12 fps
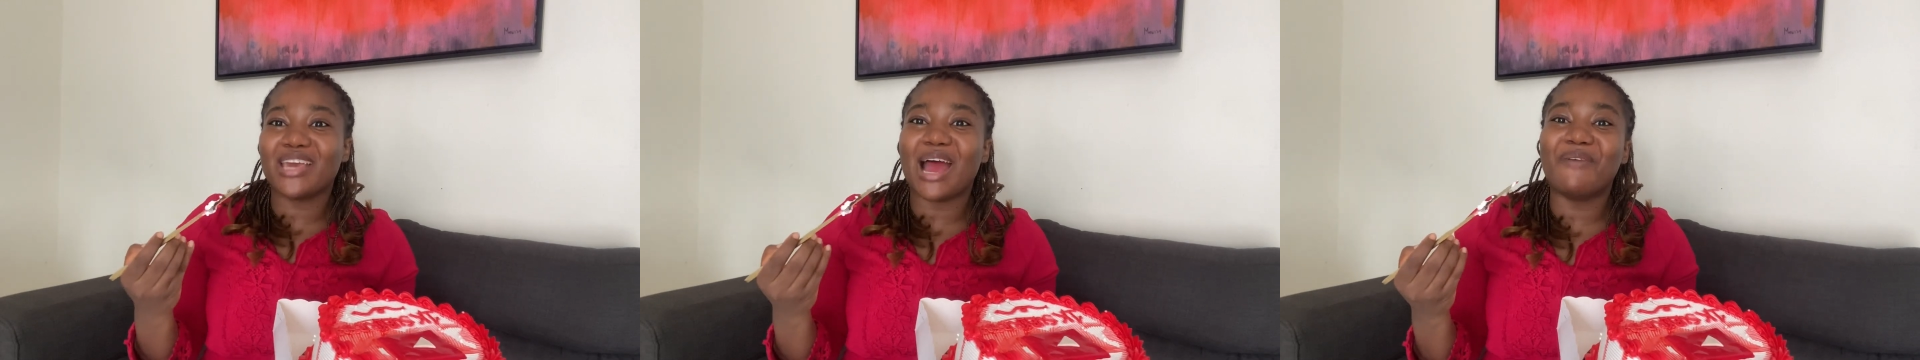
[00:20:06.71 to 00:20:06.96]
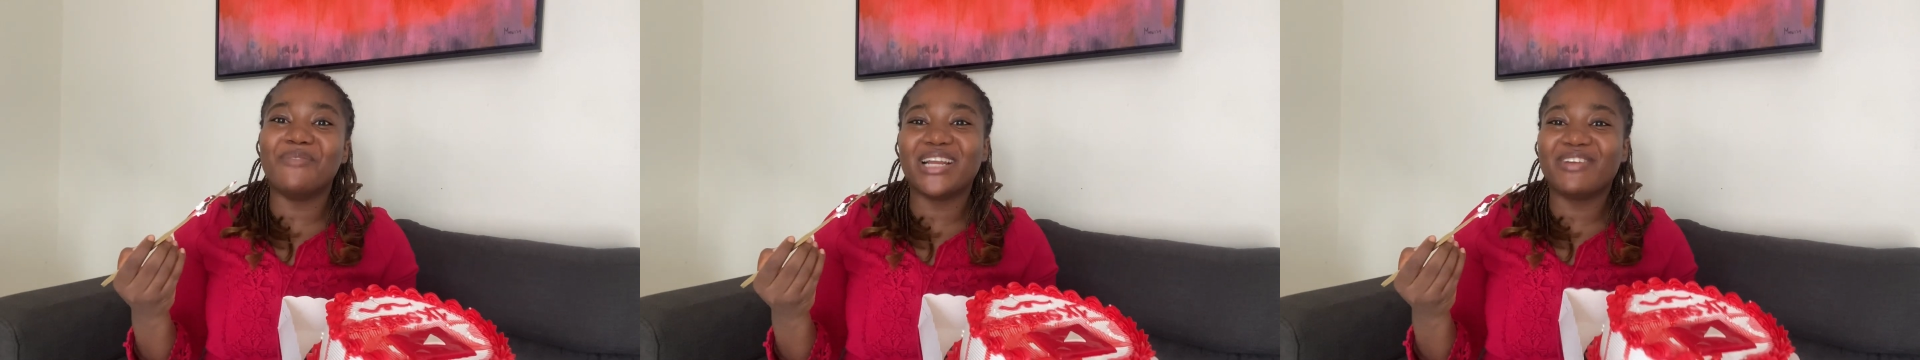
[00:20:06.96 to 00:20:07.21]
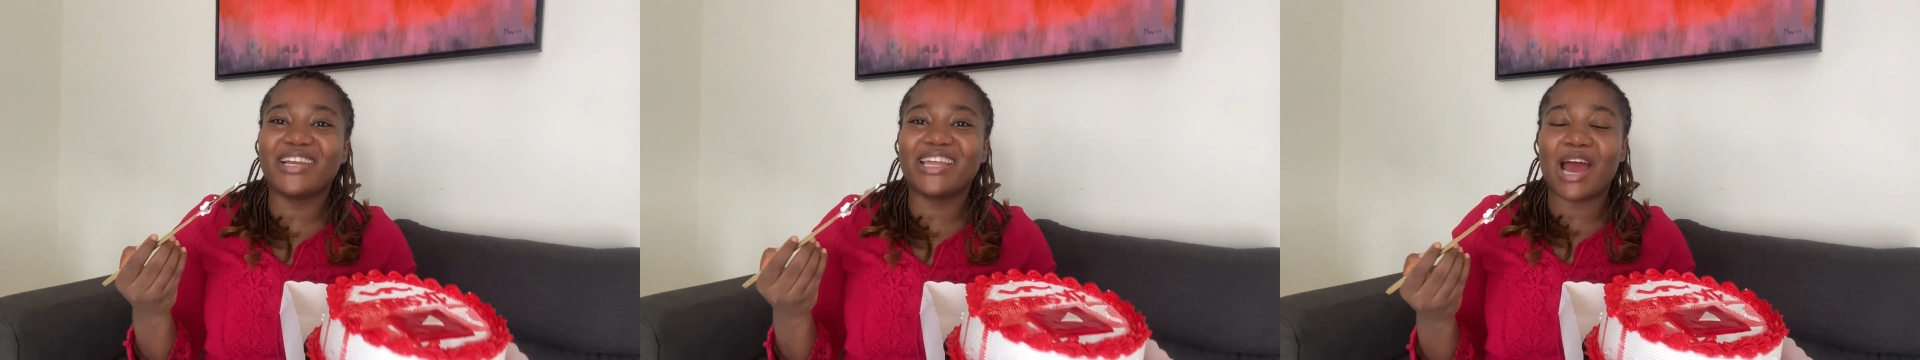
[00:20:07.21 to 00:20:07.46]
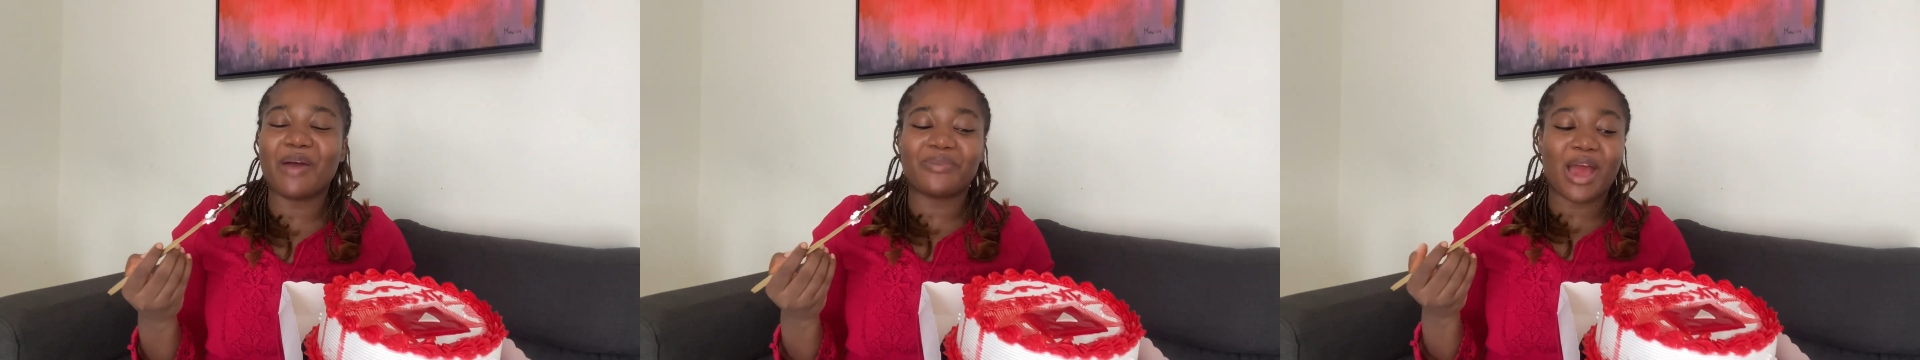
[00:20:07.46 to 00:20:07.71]
I'm really, really
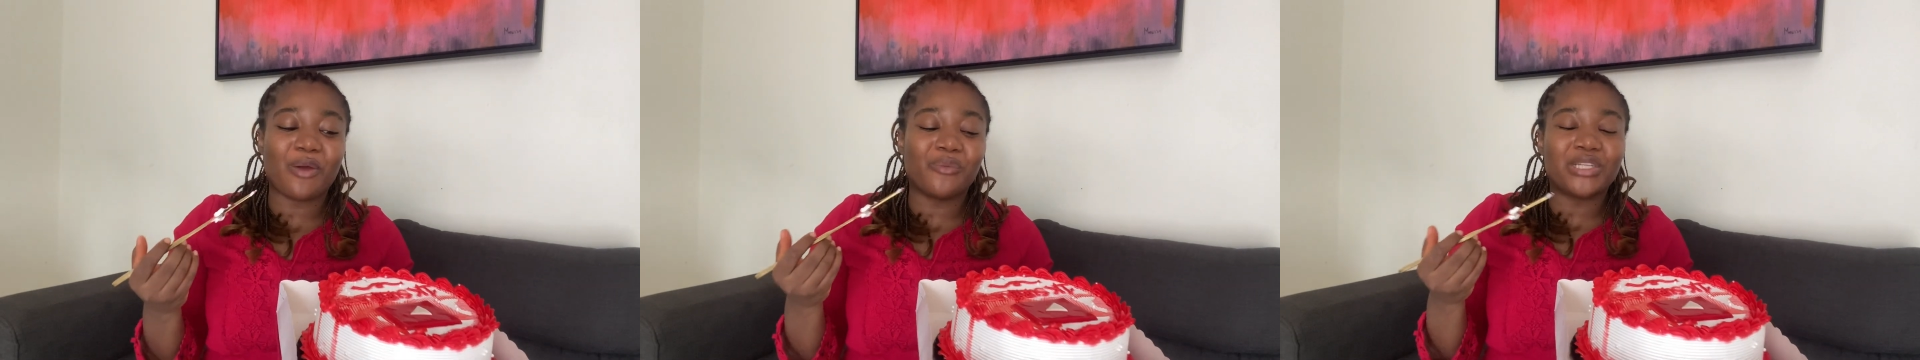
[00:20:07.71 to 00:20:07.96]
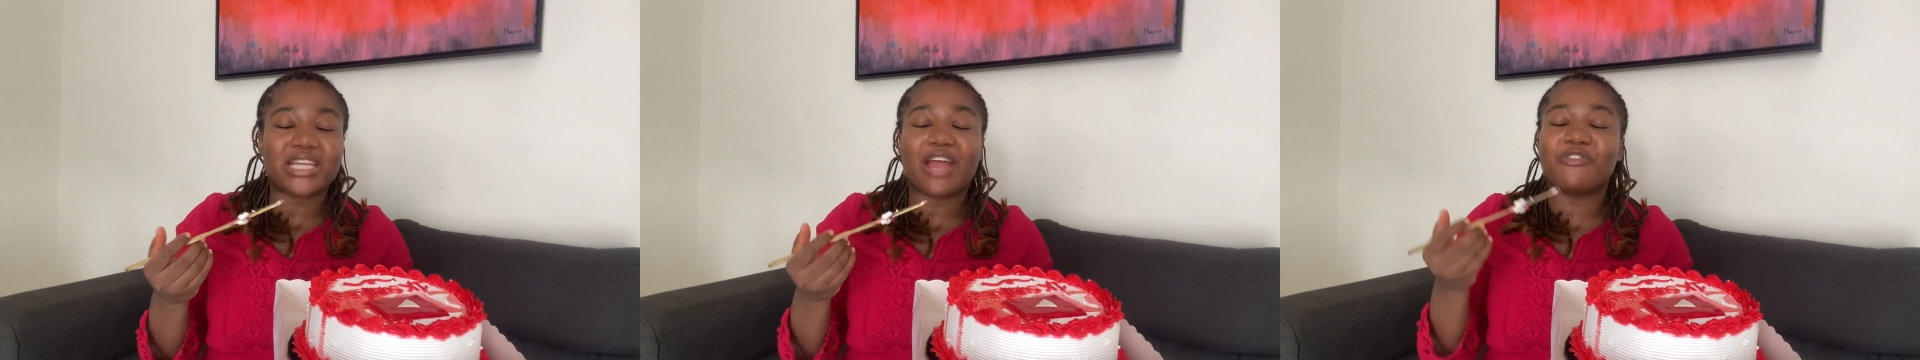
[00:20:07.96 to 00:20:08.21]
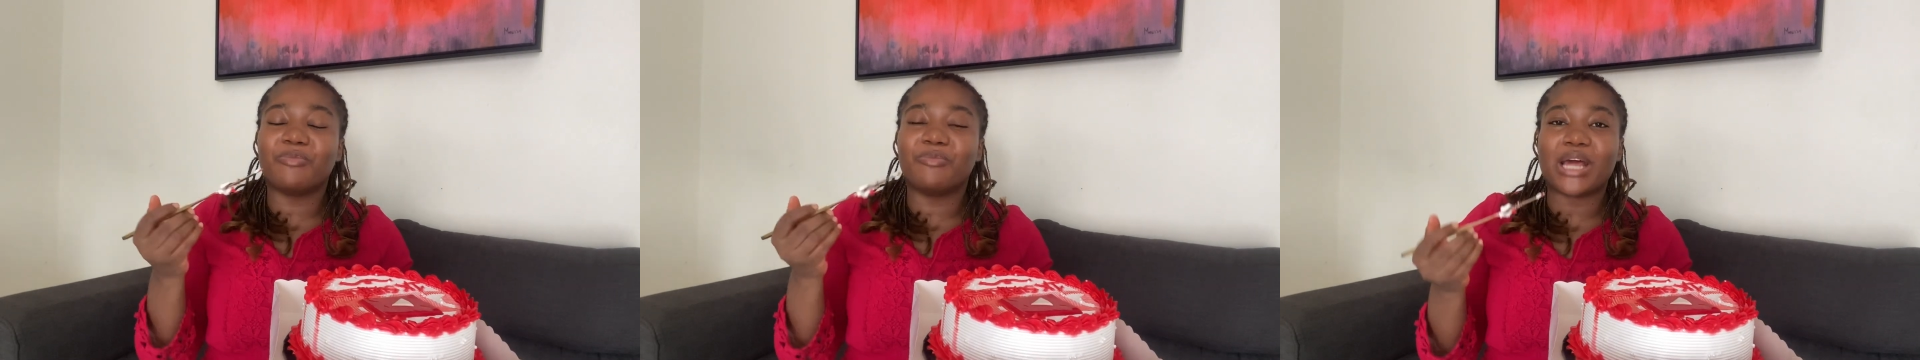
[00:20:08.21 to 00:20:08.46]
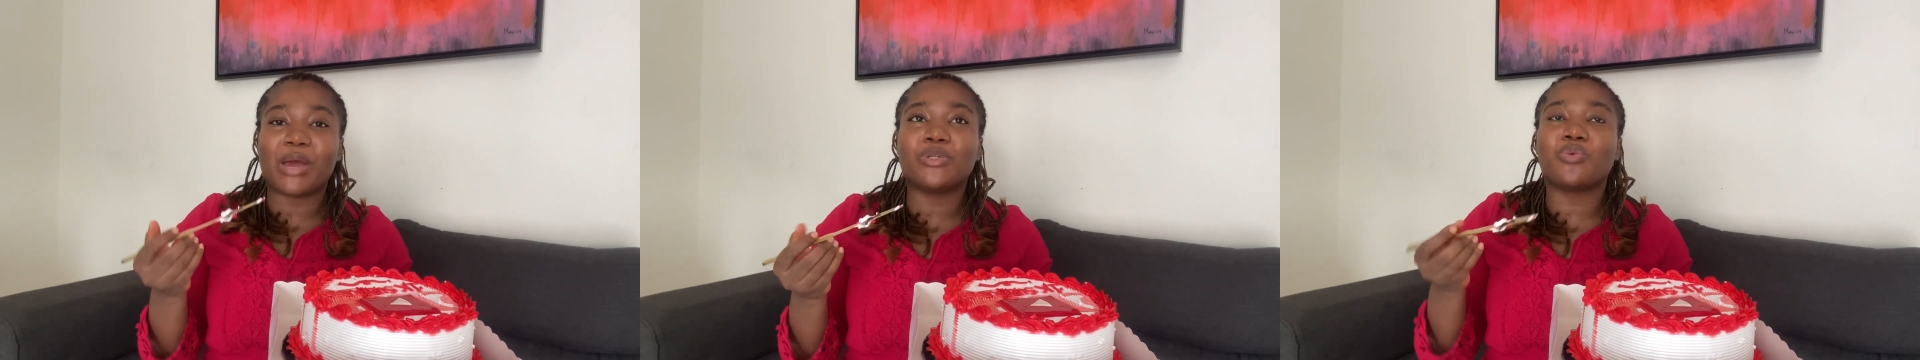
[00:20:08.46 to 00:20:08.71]
happy. I wish
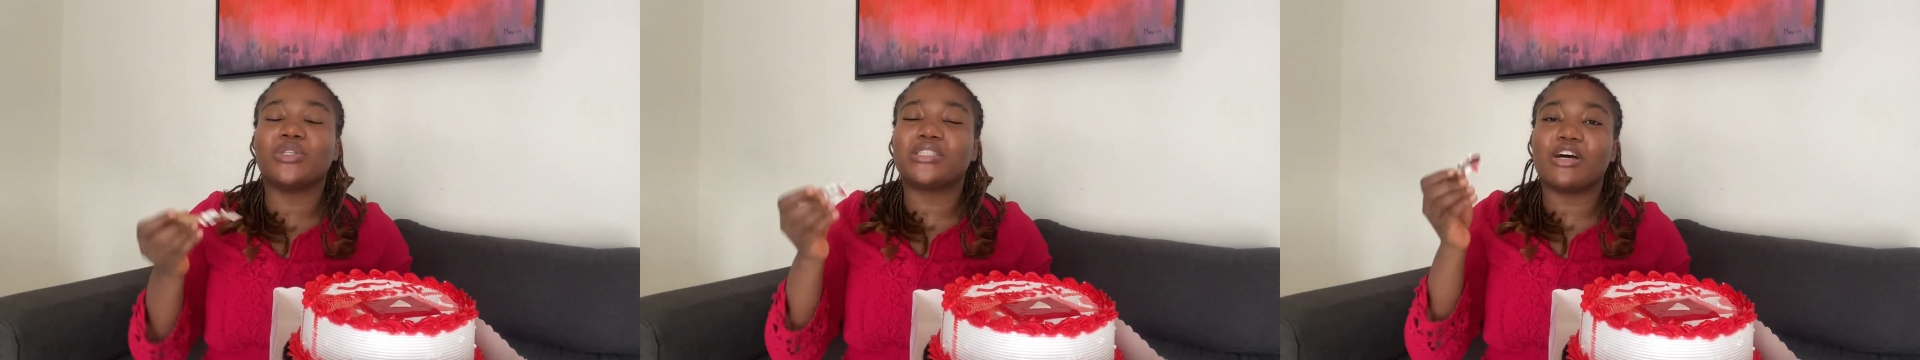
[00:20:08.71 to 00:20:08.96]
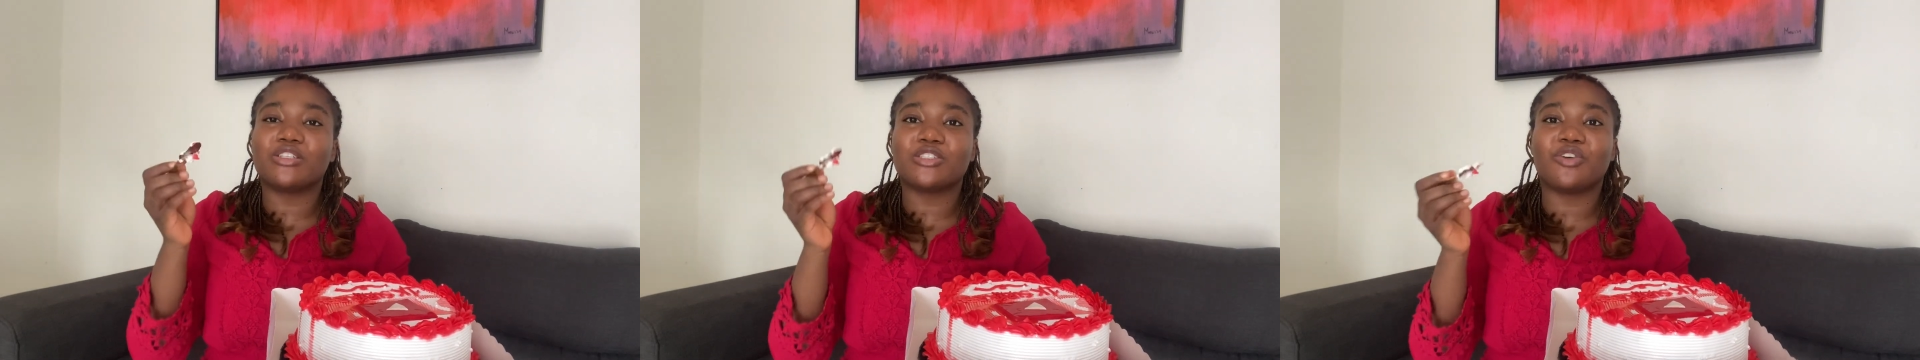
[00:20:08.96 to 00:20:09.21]
1,000